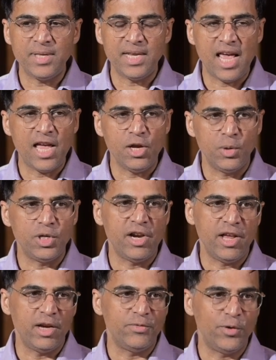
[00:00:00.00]
of the day you want to
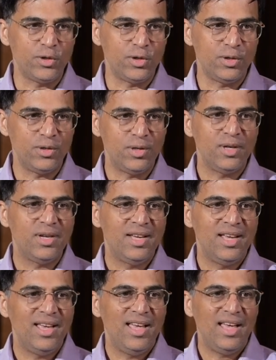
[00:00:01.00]
take a photo,
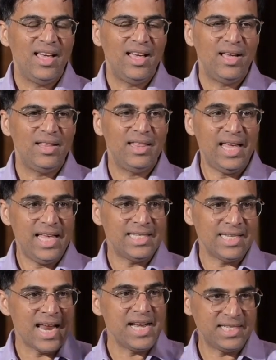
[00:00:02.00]

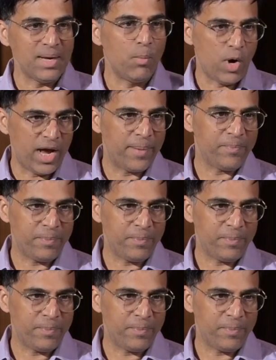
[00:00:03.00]
it's night somewhere.